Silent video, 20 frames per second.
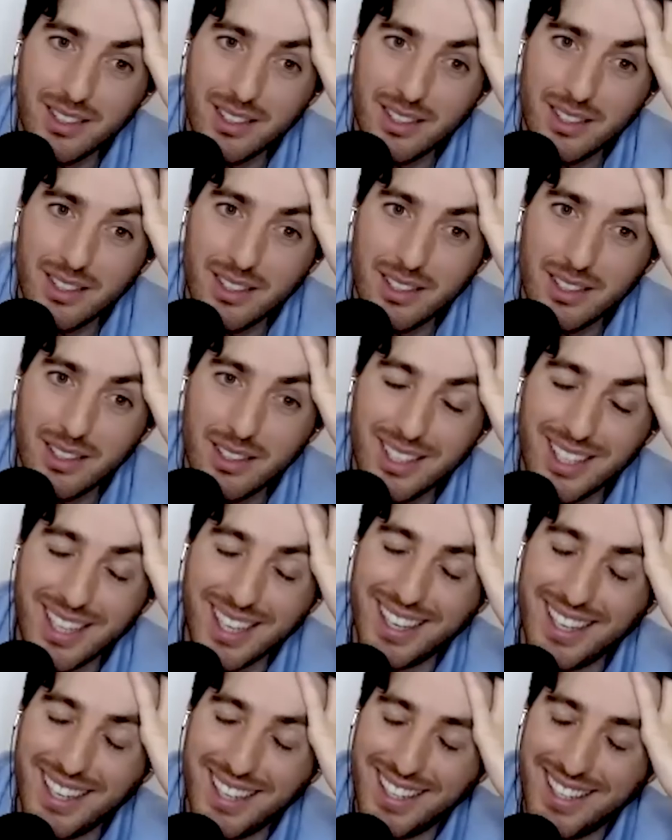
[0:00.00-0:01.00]
She like,
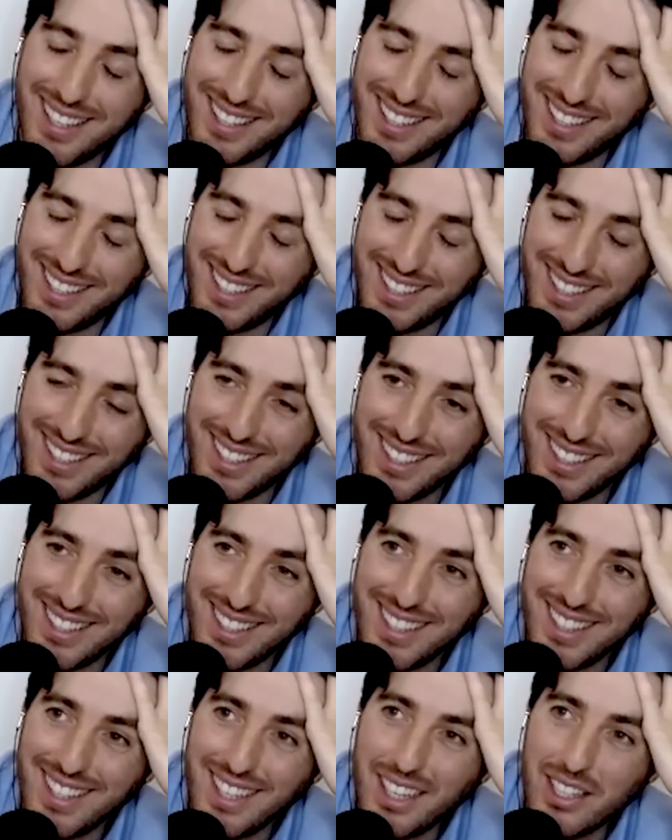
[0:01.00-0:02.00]

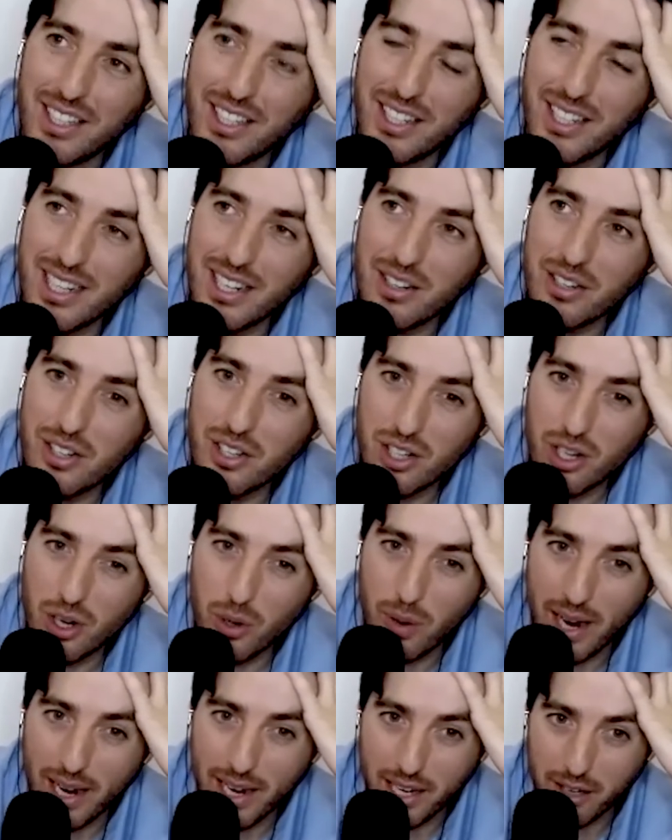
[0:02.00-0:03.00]
sounds this is so
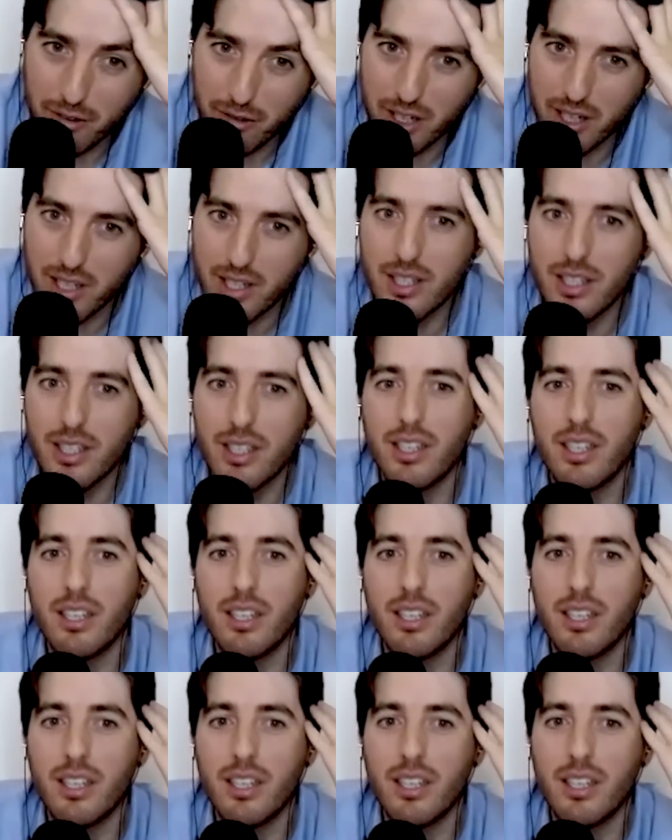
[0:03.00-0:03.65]
just angry. Stalking.